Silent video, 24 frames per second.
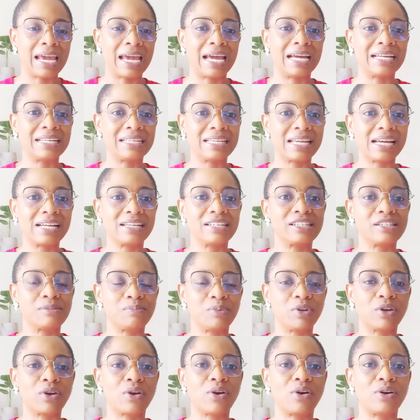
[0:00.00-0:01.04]
And that is
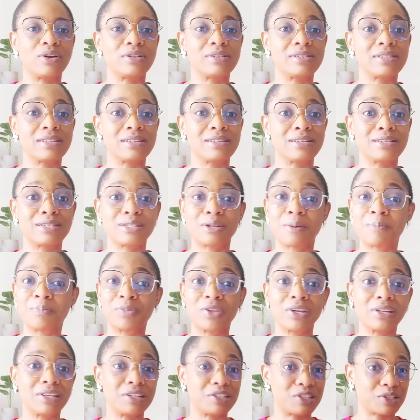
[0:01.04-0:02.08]
because
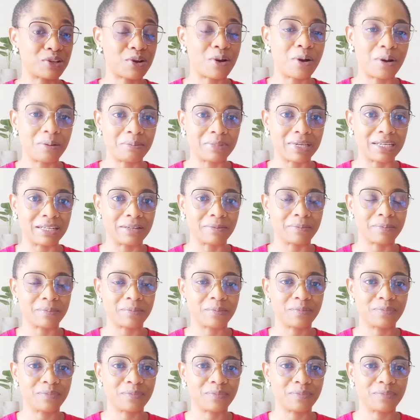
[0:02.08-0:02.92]
something is coming.